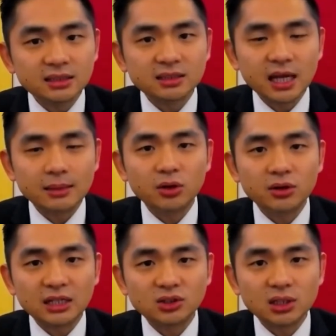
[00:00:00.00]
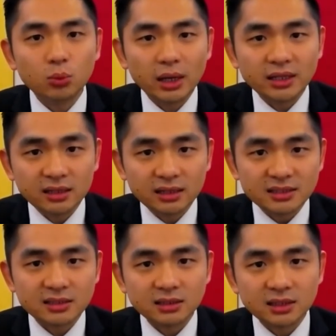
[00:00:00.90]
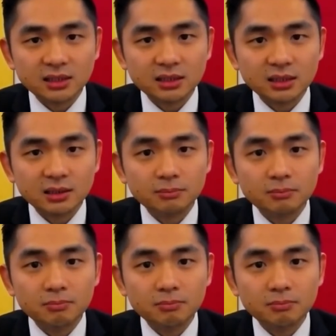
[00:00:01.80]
Tagbon actually went listed in the